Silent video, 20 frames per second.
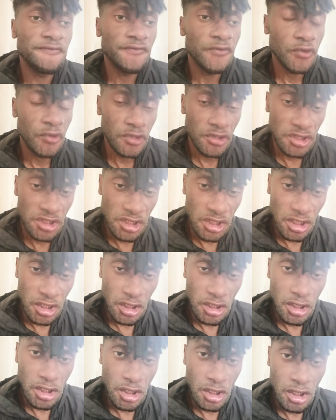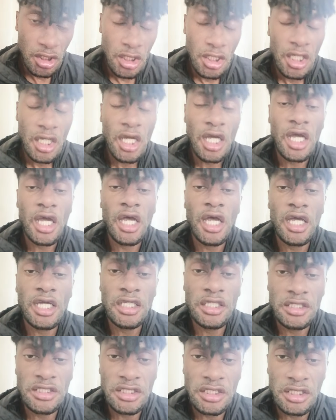
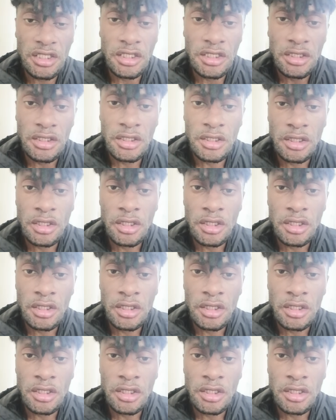4080